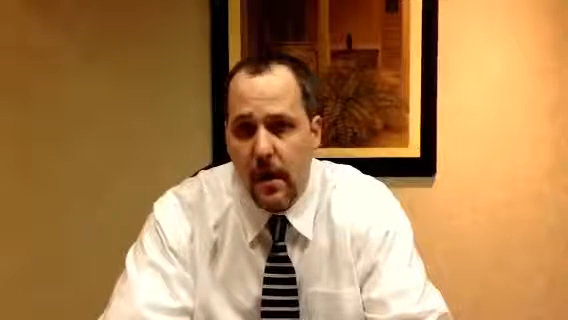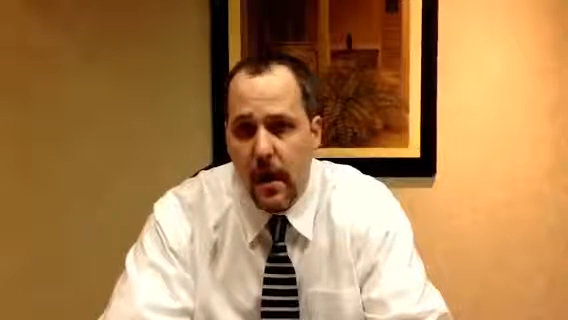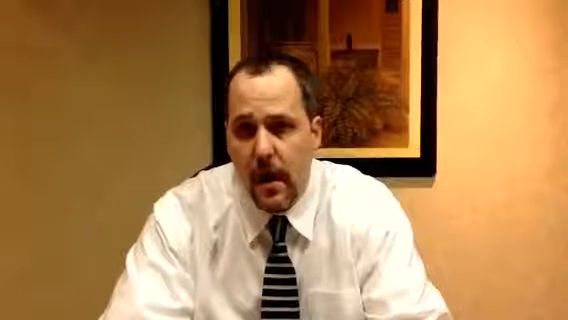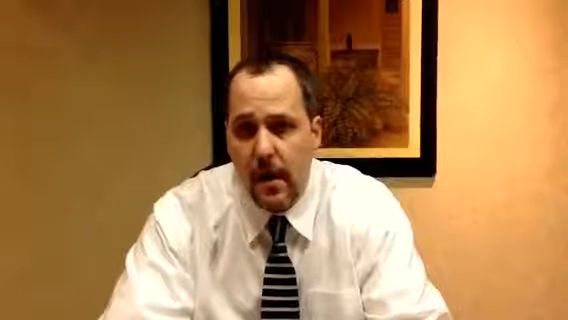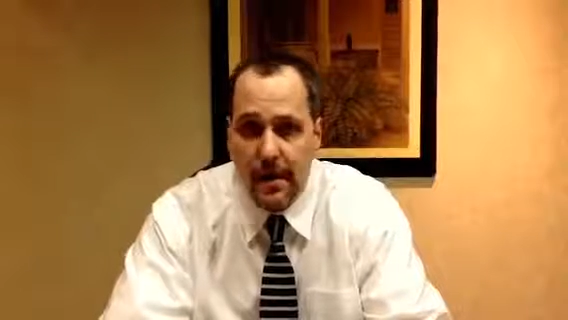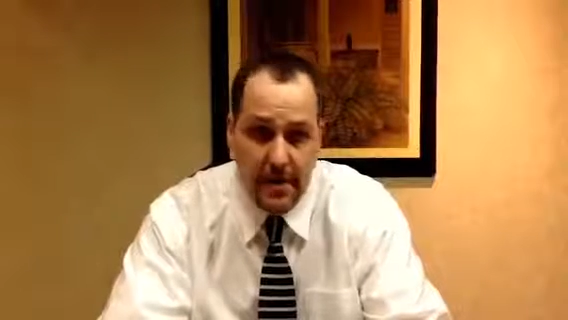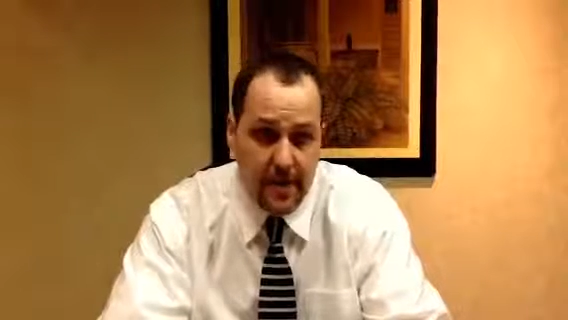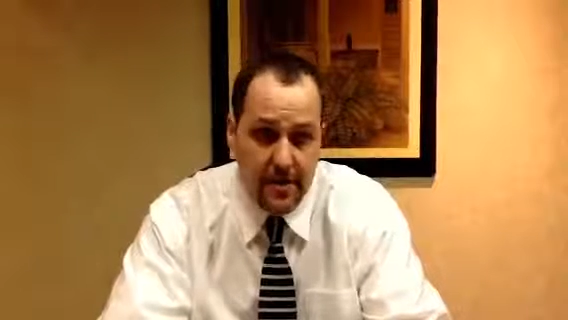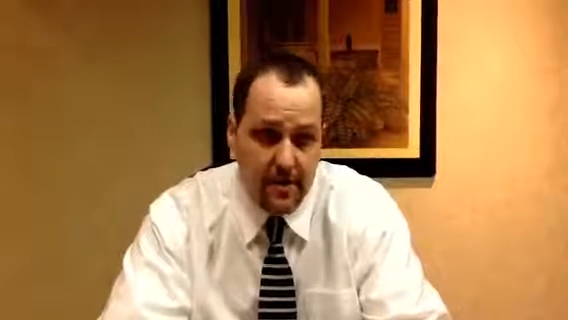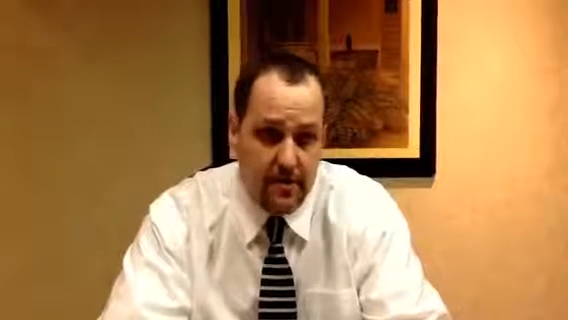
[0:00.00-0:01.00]
uh,
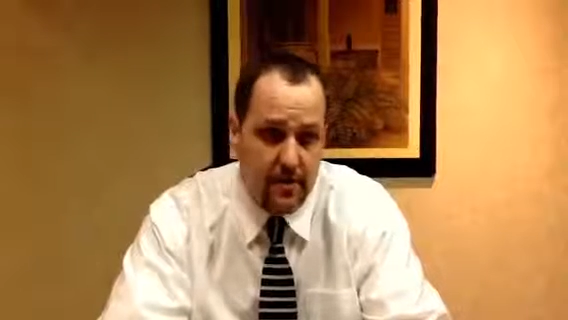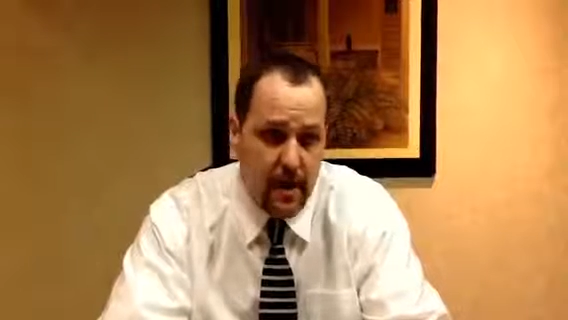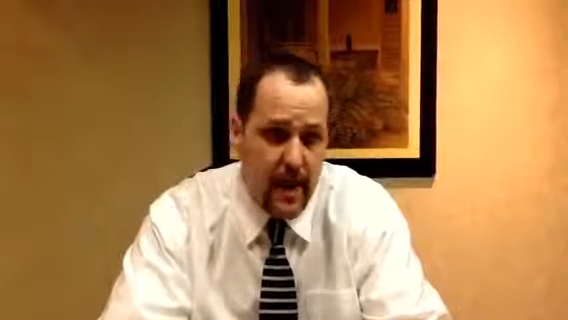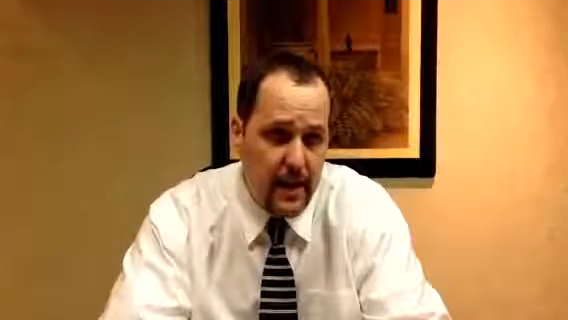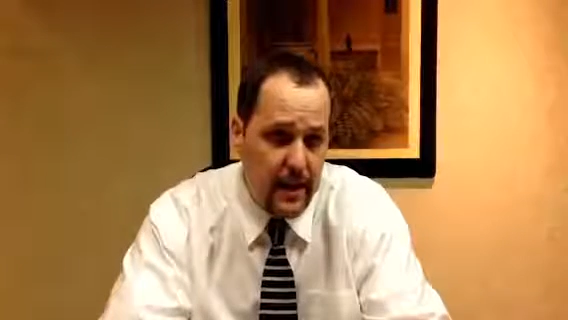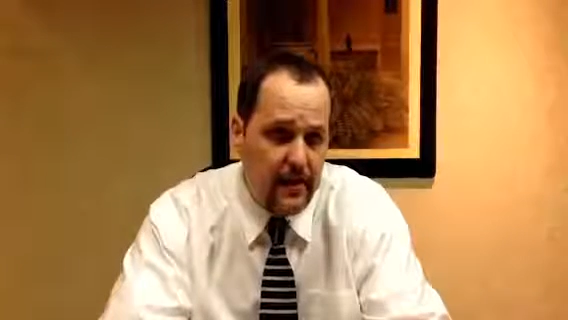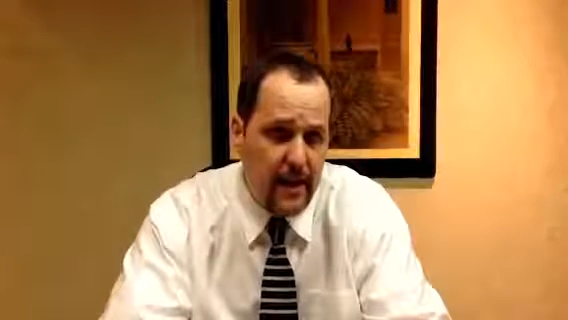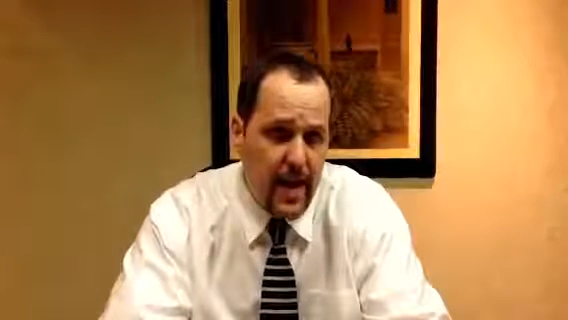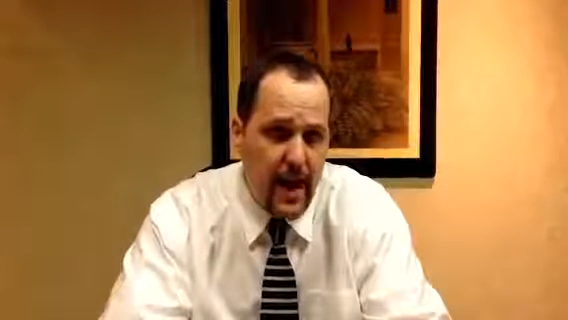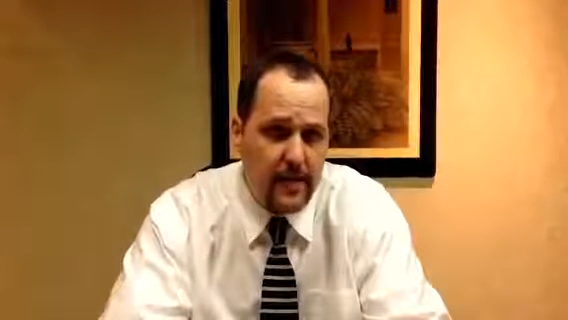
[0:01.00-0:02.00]
intentional and
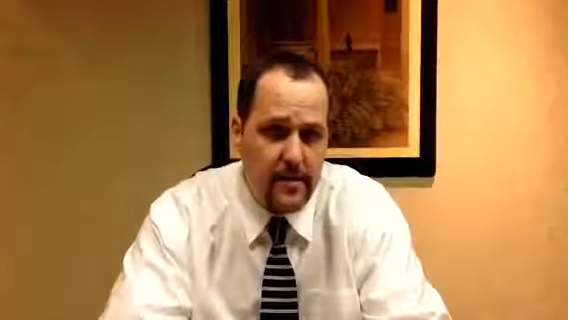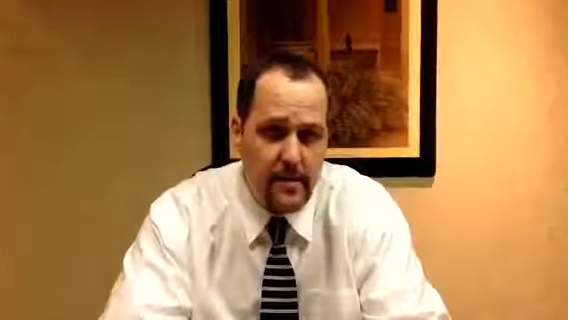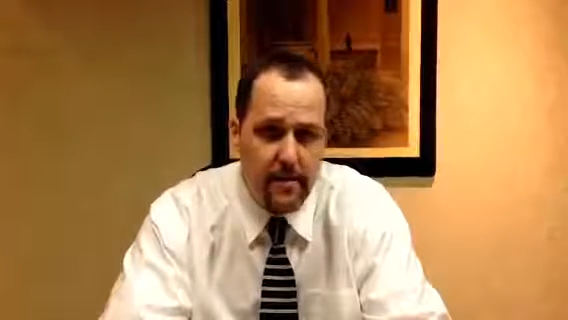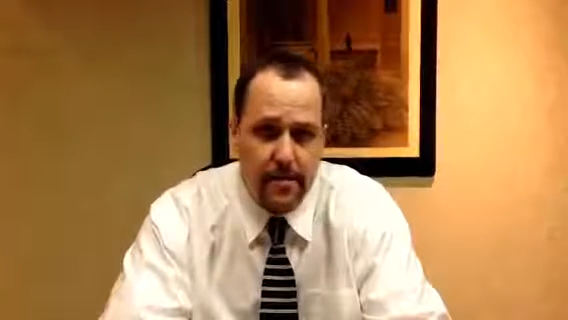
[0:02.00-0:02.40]
negligent acts.